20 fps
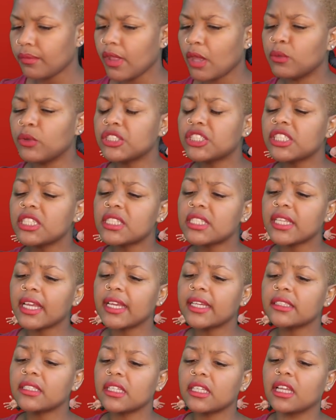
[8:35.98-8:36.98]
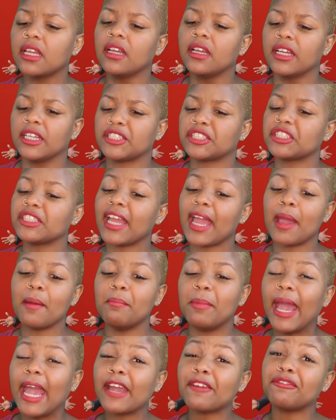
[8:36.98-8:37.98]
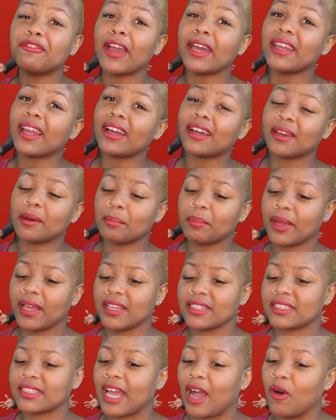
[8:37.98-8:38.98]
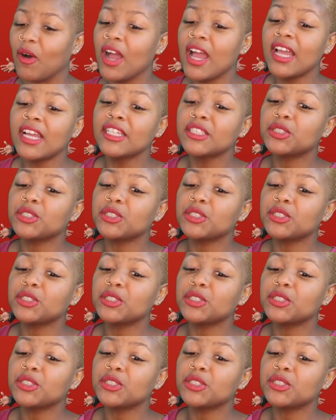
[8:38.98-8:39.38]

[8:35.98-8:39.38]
When she said that she had back fat, I could have passed out.